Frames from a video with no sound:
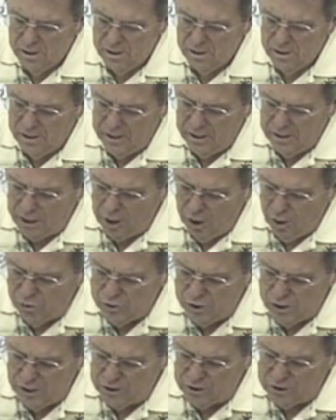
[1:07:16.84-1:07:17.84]
He
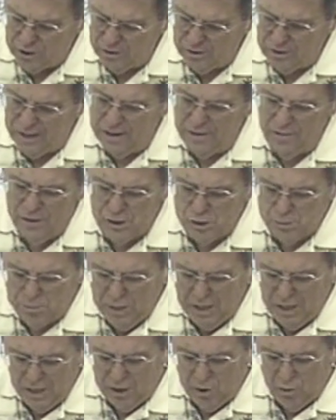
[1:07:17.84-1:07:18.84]
goes in this
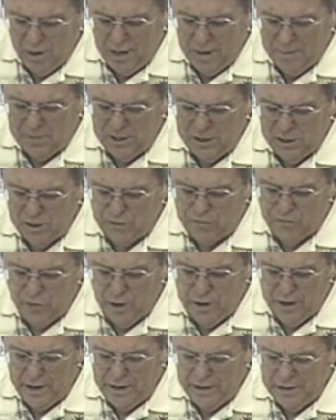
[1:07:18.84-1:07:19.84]
Billy Graham and his
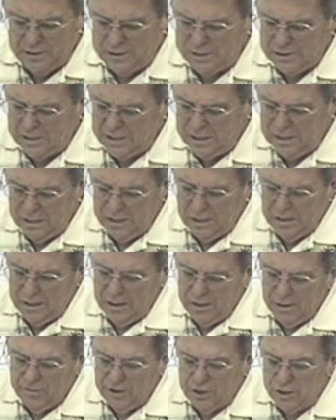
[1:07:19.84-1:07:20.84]
friends.
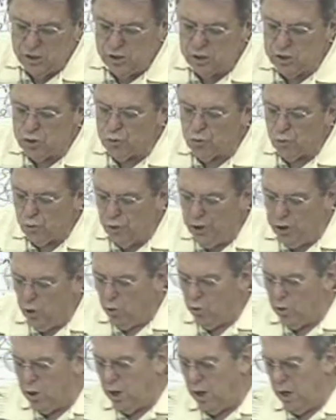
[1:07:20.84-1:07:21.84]
This is
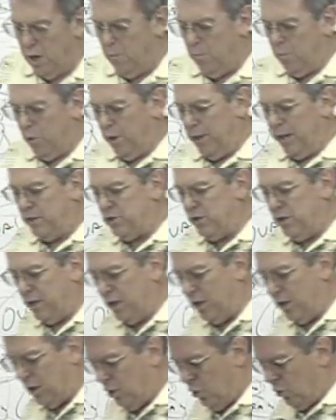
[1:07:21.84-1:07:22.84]
real complex, and
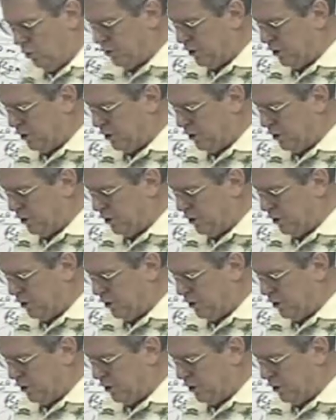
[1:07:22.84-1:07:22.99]
it goes